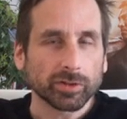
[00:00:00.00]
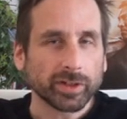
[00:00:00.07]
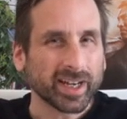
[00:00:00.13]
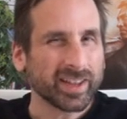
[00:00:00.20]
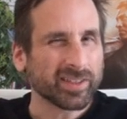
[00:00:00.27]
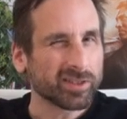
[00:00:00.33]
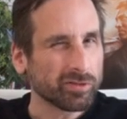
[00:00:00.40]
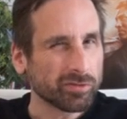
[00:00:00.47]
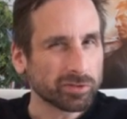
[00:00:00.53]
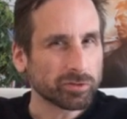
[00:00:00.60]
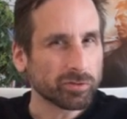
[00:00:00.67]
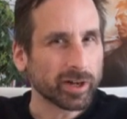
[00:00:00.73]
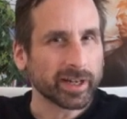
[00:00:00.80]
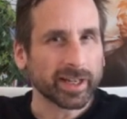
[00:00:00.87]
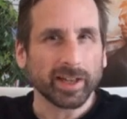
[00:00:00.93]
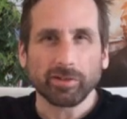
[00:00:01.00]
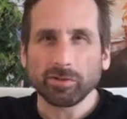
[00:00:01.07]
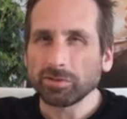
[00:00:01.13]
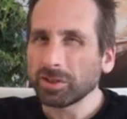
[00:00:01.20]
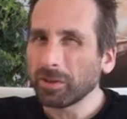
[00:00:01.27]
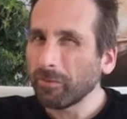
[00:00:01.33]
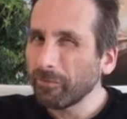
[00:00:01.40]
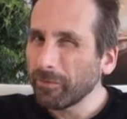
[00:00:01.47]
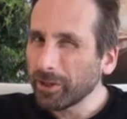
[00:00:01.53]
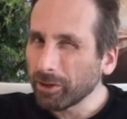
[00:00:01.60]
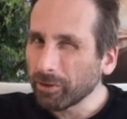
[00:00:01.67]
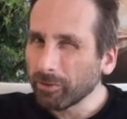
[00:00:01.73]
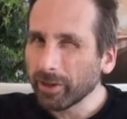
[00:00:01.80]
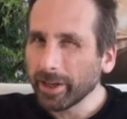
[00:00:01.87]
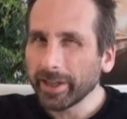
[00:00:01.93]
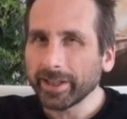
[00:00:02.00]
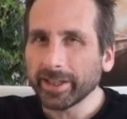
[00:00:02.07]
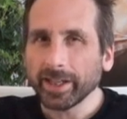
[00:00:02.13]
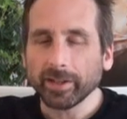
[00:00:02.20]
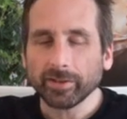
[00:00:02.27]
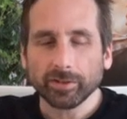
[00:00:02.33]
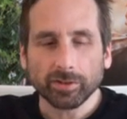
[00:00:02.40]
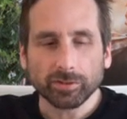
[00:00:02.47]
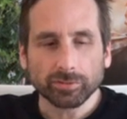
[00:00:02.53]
getting those right, getting those to feel right, getting